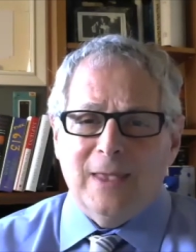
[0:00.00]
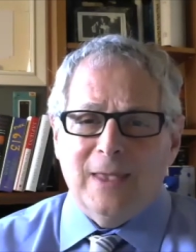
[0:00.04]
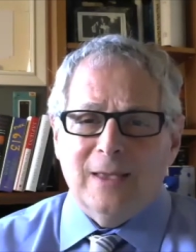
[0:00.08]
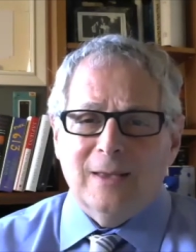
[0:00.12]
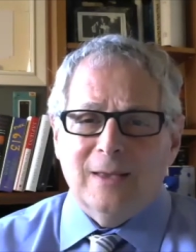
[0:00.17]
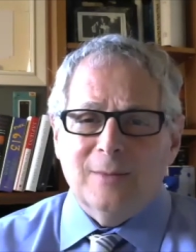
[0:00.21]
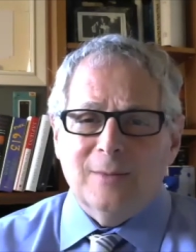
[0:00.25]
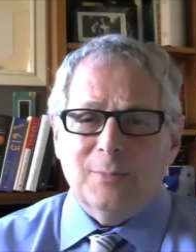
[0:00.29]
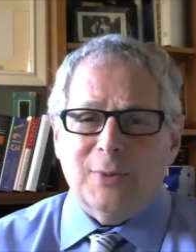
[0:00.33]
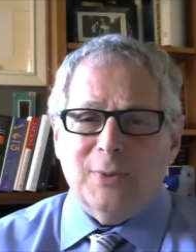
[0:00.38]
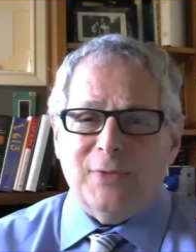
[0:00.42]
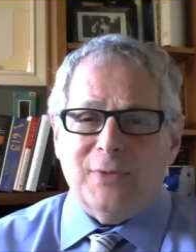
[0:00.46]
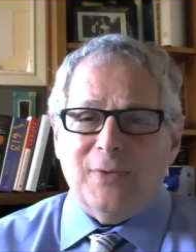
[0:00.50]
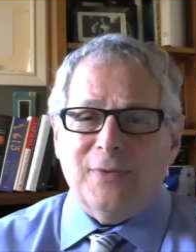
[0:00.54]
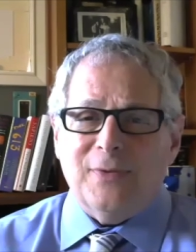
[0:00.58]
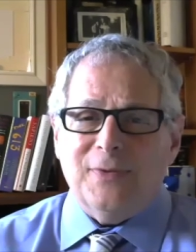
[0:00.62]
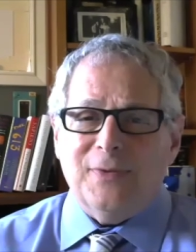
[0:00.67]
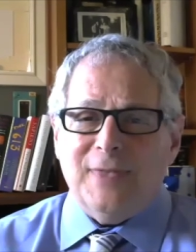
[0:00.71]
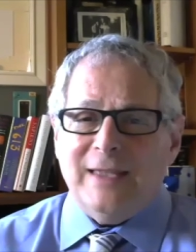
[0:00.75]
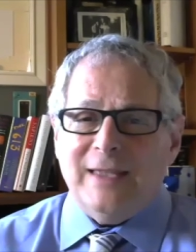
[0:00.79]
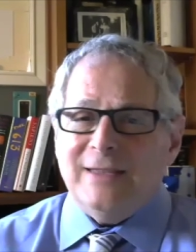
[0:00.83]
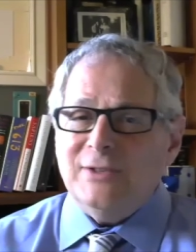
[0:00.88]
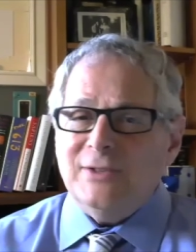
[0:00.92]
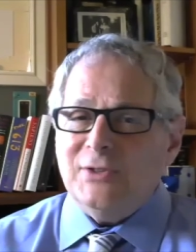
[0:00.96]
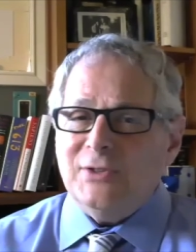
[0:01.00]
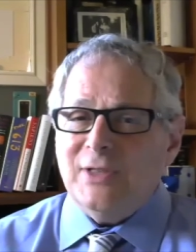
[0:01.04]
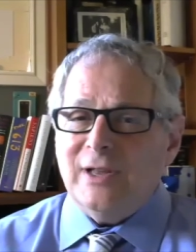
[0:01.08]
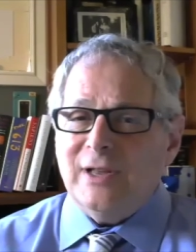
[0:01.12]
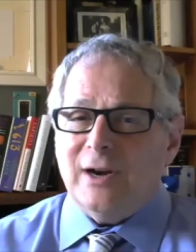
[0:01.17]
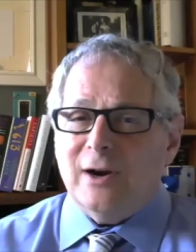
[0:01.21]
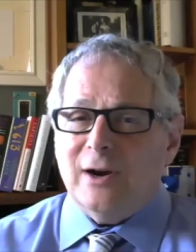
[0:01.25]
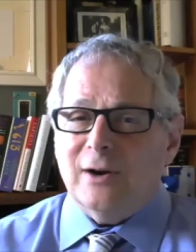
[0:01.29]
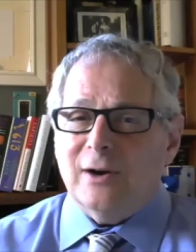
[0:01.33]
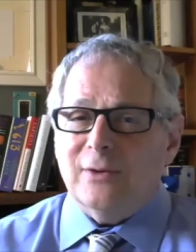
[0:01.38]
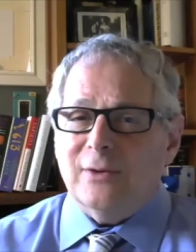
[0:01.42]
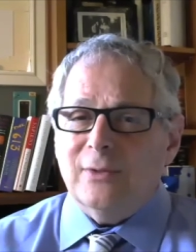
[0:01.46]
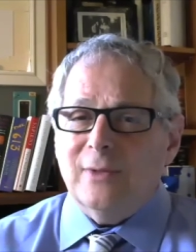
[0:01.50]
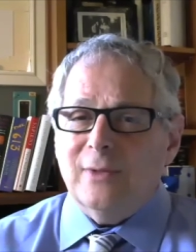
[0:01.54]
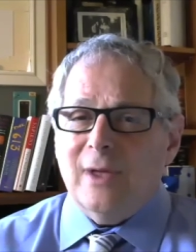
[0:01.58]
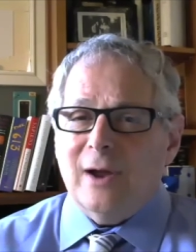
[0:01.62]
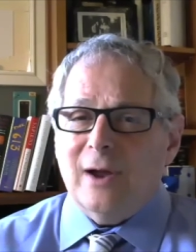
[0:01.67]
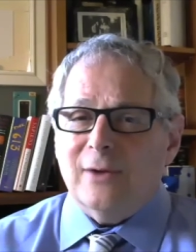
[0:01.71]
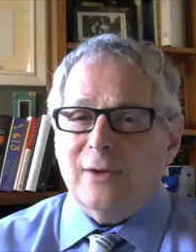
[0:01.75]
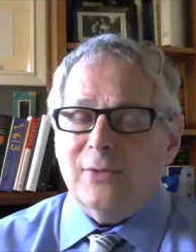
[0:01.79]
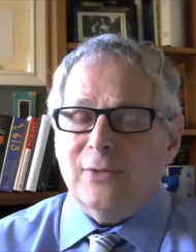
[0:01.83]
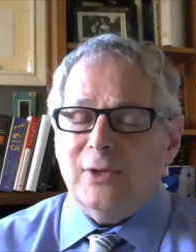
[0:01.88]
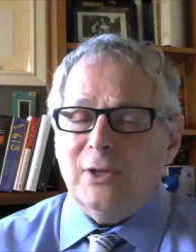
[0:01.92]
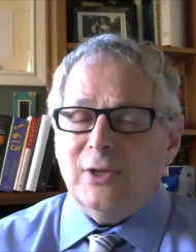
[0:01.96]
But the things that are
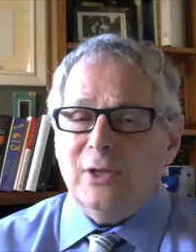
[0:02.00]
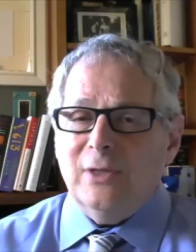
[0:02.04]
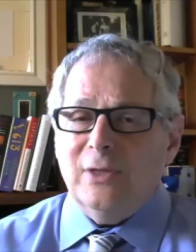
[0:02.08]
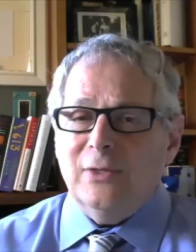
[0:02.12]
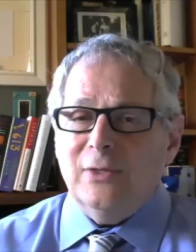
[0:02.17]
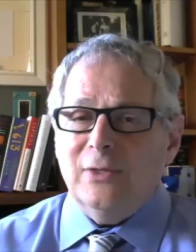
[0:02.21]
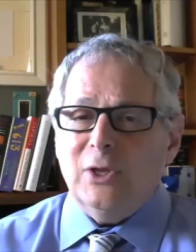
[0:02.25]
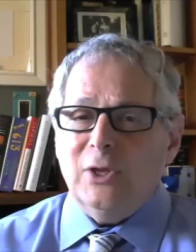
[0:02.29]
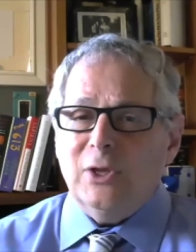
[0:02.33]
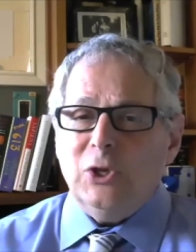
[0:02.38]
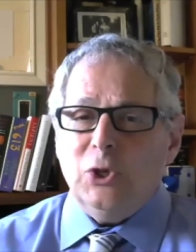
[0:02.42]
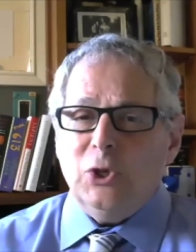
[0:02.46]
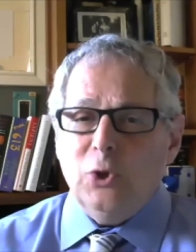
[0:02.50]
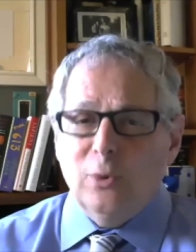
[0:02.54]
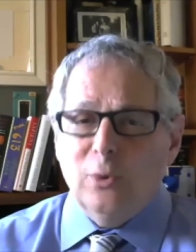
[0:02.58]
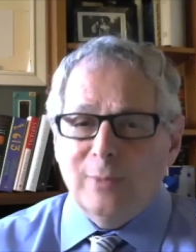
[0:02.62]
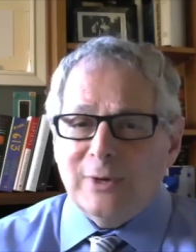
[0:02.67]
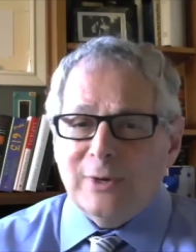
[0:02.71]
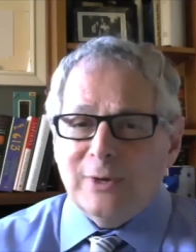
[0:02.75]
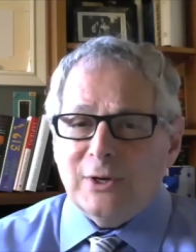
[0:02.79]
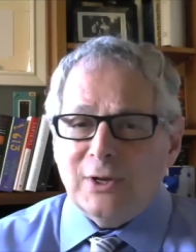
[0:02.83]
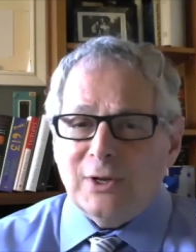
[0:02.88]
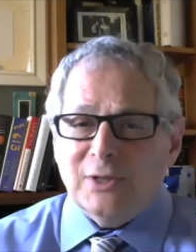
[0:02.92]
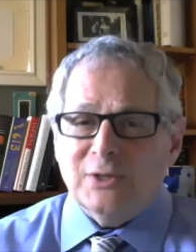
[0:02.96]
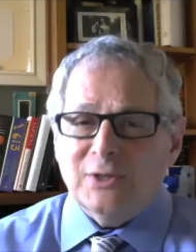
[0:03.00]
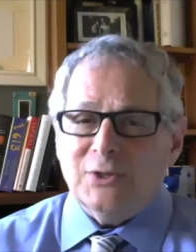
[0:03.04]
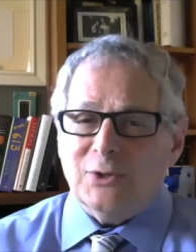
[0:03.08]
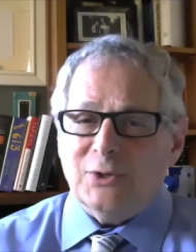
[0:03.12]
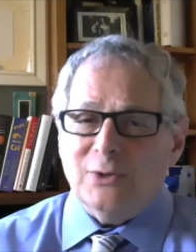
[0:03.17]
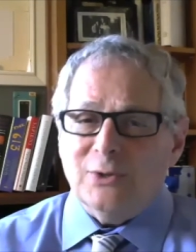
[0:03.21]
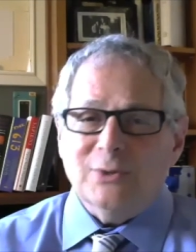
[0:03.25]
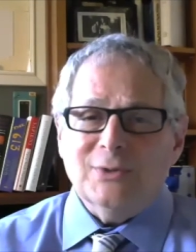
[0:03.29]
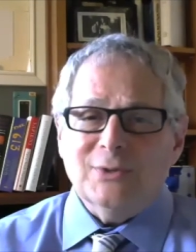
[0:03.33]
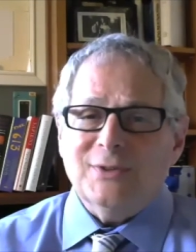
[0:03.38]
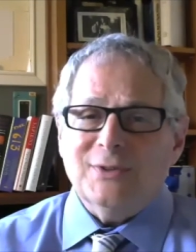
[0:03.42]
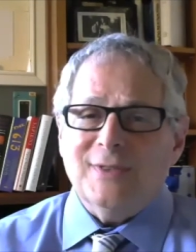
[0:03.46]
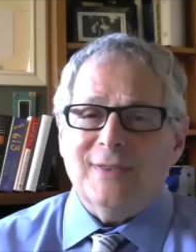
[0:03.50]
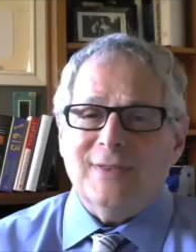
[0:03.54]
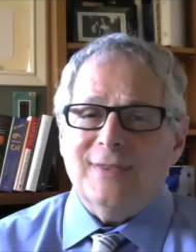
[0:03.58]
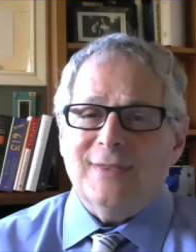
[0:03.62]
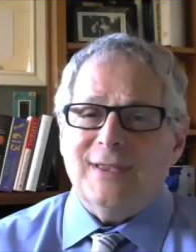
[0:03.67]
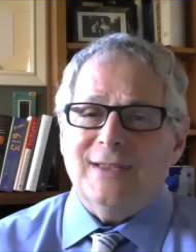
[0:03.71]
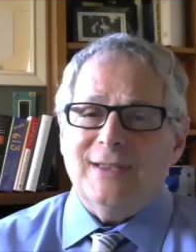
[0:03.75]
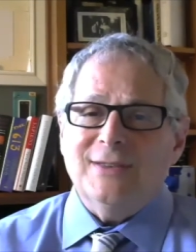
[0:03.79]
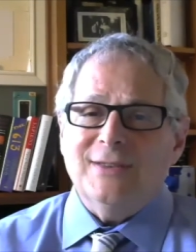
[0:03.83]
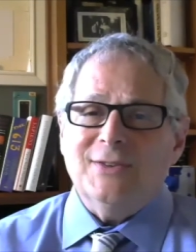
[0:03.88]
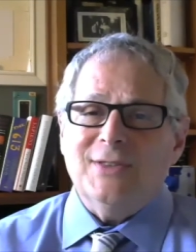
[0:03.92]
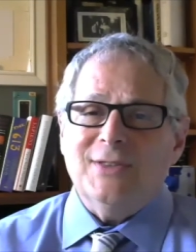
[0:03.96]
the human concerns, the
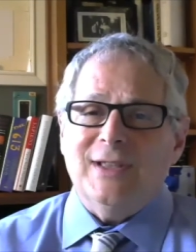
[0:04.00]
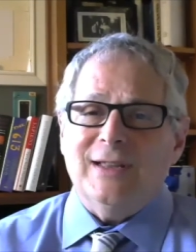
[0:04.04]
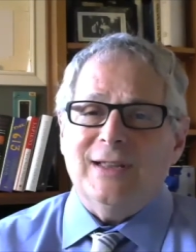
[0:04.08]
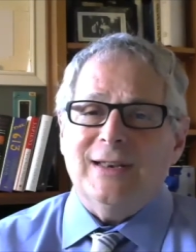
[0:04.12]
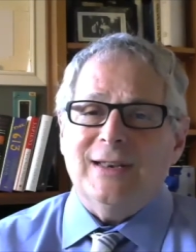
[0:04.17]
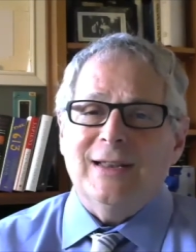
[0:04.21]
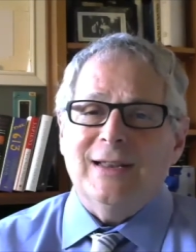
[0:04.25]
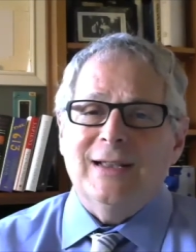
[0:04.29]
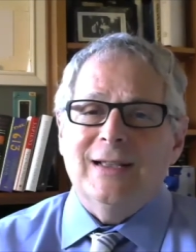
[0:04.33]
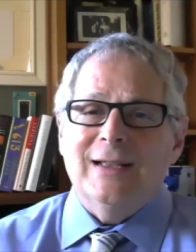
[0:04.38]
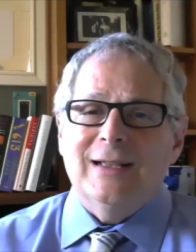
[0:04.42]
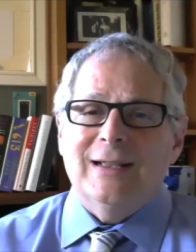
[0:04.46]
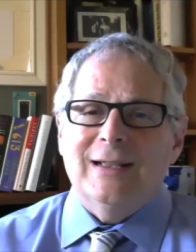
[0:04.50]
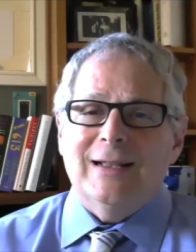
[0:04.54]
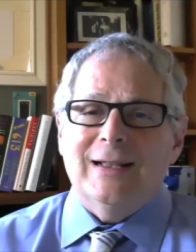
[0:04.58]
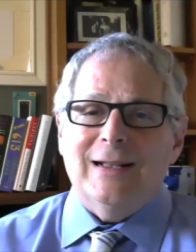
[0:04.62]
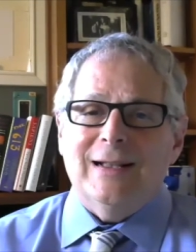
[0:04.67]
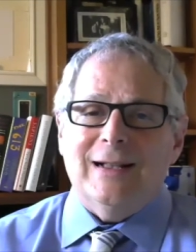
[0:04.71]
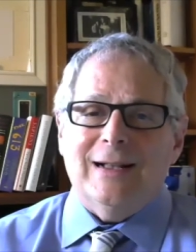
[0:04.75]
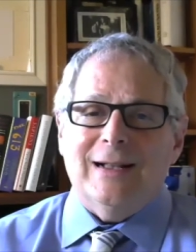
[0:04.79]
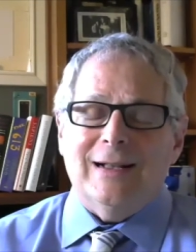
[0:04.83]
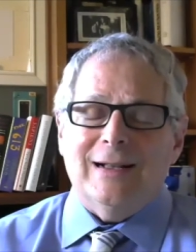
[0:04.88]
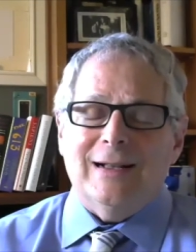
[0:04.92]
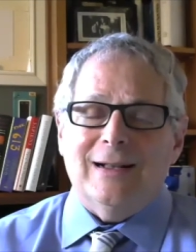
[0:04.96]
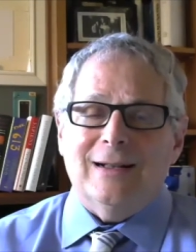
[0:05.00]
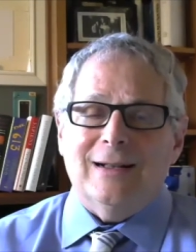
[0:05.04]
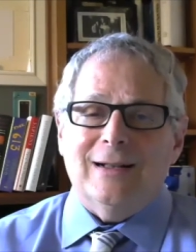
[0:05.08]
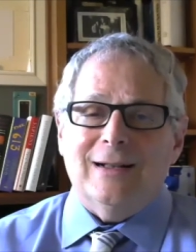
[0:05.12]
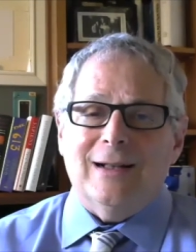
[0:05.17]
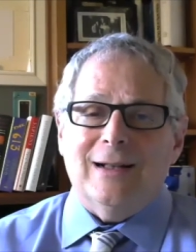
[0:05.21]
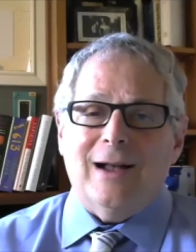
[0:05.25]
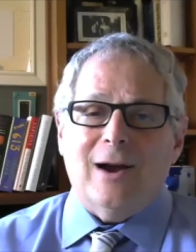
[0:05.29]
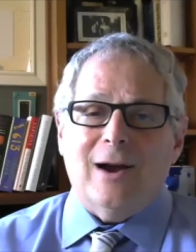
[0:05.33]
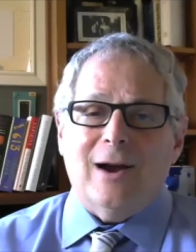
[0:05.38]
things that are